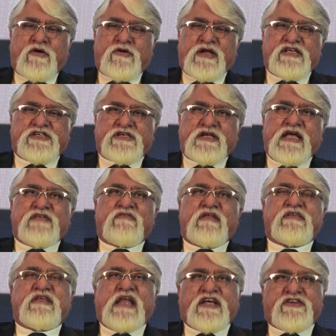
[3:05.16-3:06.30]
organization as well
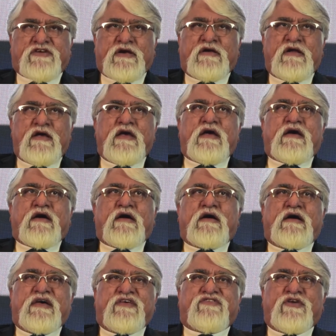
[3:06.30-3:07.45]
as the national
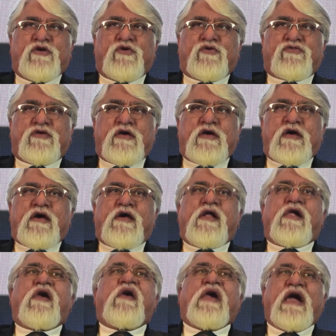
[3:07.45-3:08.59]
SDOs
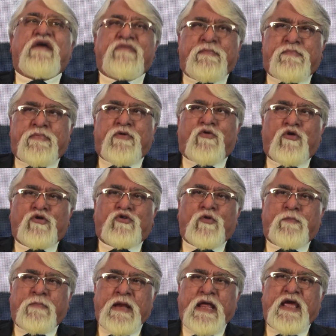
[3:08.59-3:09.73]
have a role
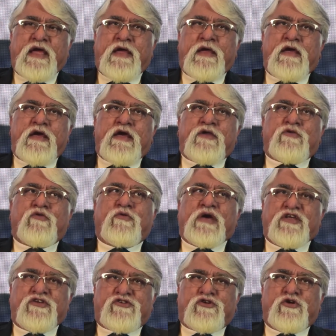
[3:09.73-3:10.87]
to play to
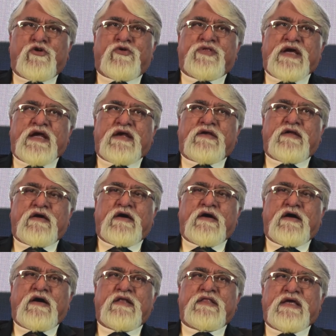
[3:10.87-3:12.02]
ensure that
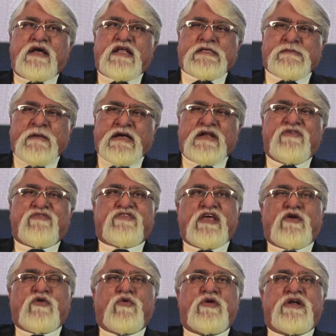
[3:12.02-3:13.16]
their respective
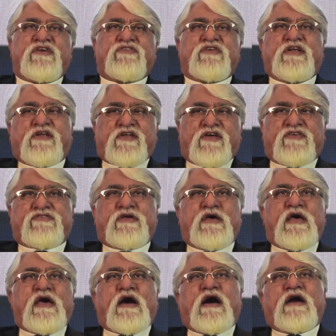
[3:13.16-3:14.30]
stakeholders' interests
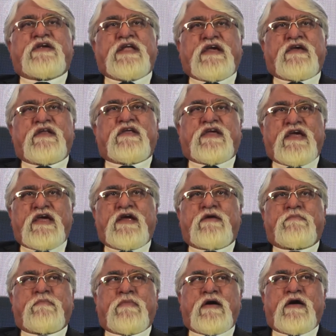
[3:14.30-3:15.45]
are taken
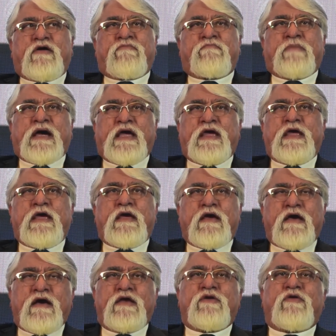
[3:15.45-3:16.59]
care by
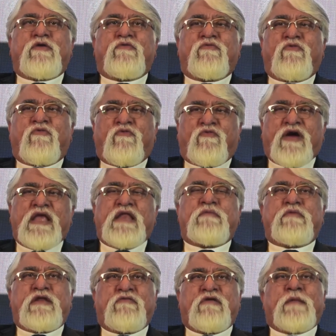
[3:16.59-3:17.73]
while
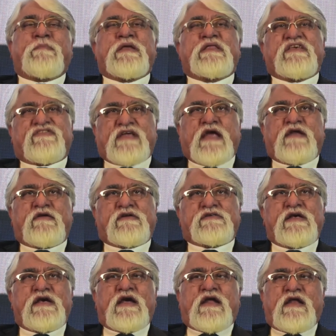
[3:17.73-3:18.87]
developing the
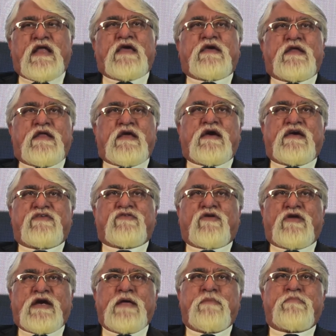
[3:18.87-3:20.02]
standards. Like India has
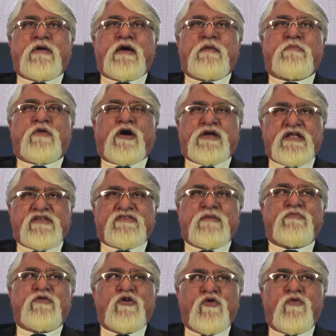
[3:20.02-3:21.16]
already brought in
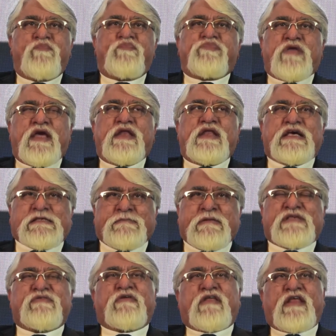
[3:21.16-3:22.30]
some new
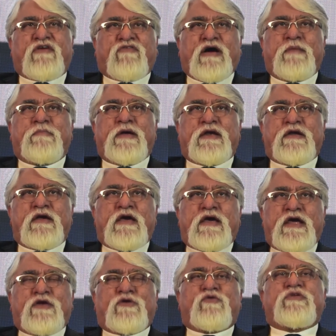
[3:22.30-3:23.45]
India-specific requirement
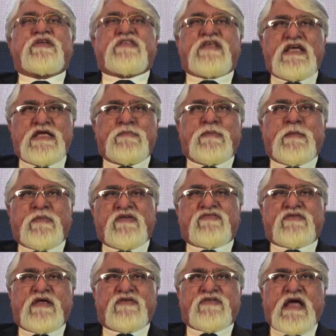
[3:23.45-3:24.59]
into the
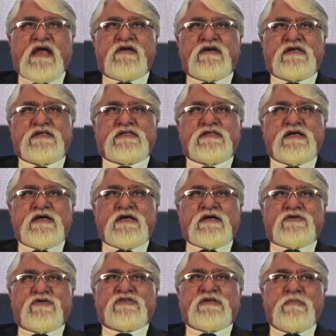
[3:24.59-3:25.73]
3GPP standards.
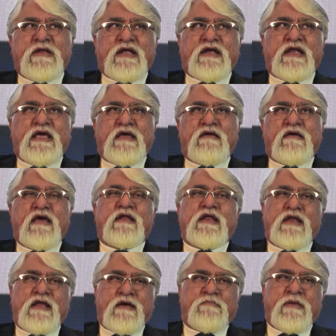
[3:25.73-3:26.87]
So similarly, in
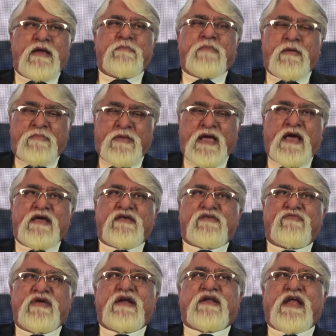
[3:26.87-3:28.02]
India and
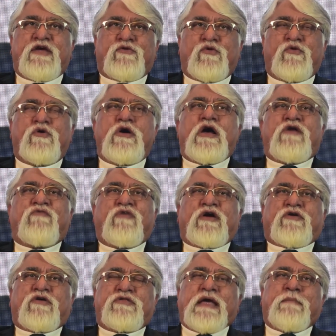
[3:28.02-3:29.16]
BIS, we are trying to
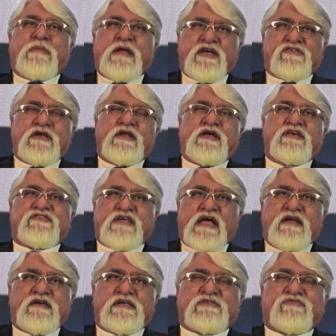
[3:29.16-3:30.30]
work on the application layer
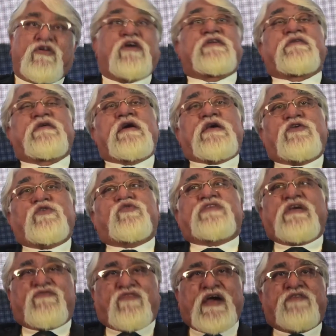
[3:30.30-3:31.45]
standards for
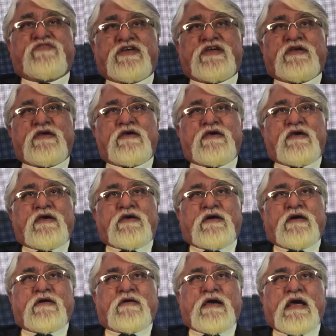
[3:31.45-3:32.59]
using 5G.
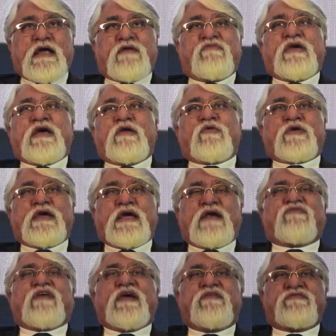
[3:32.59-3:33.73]
And we are looking
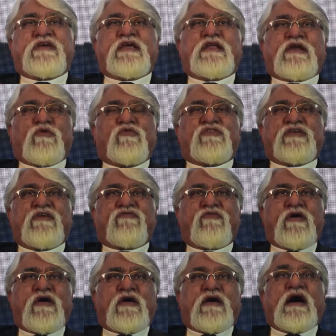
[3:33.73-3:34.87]
at 5G inclusive
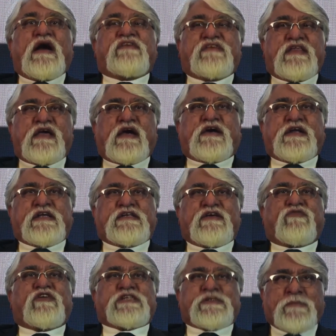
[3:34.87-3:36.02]
ICT
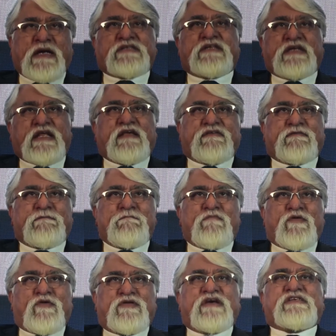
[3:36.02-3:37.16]
architecture for smart cities.
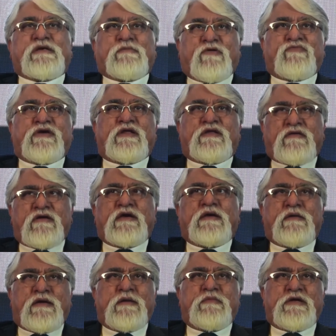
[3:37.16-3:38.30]
These are some of the
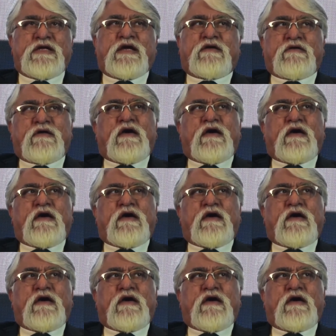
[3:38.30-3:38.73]
immediate,